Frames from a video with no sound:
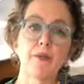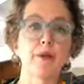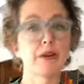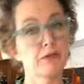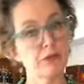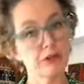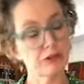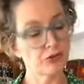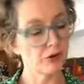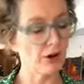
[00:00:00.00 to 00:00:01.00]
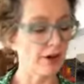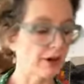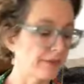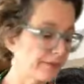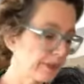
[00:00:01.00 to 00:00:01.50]
wait for it to
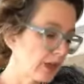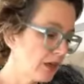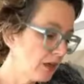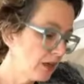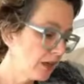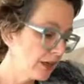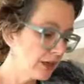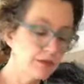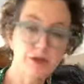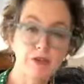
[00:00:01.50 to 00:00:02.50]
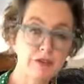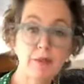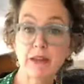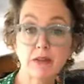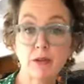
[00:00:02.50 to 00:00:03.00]
dry. If you
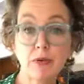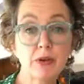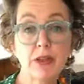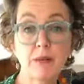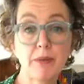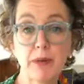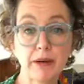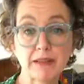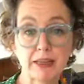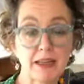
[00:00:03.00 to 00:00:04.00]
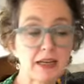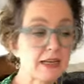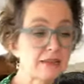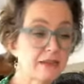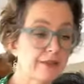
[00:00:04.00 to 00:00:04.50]
dismantle the book and then put it back together
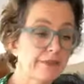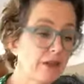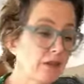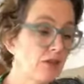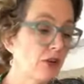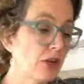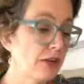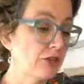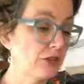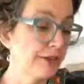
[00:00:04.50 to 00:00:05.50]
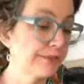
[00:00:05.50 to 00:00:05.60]
later, it's not an issue.